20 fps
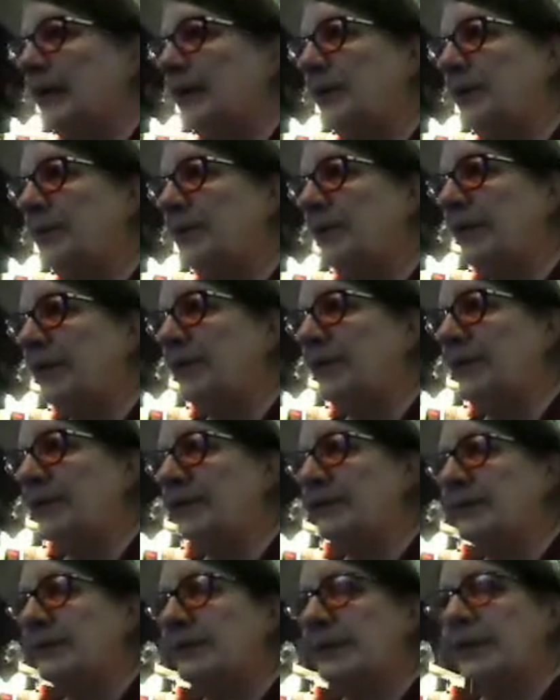I do believe
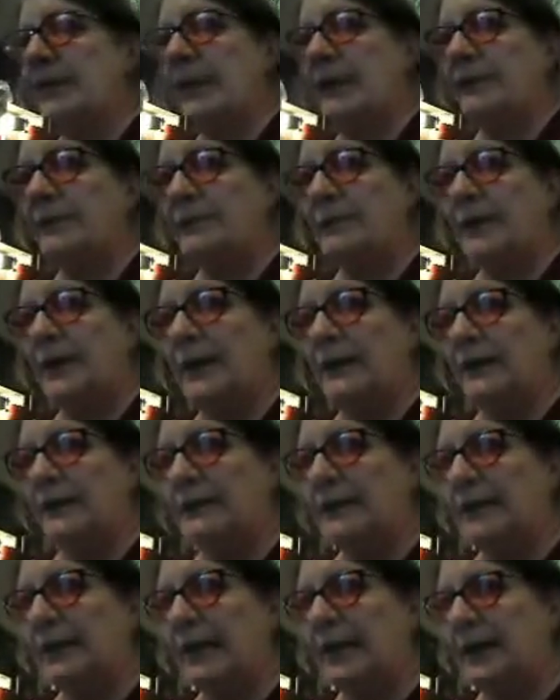it's the lights are on
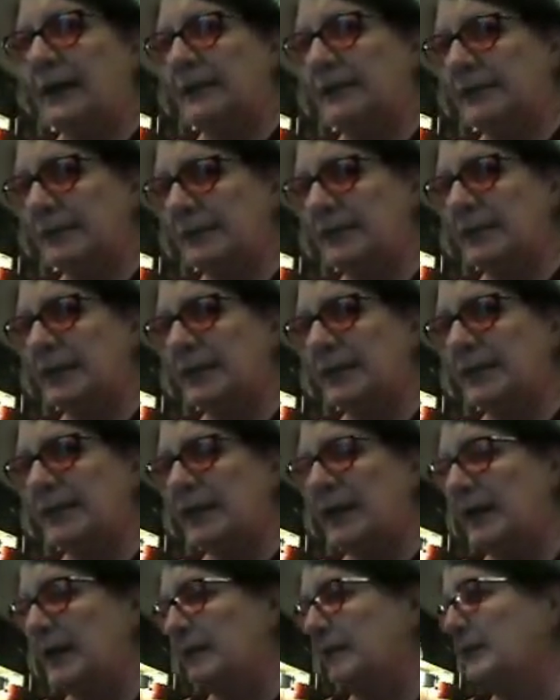his legs, I
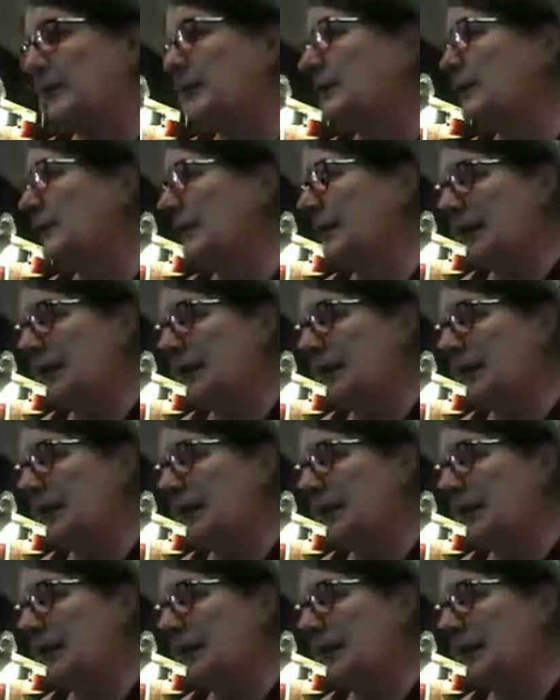think.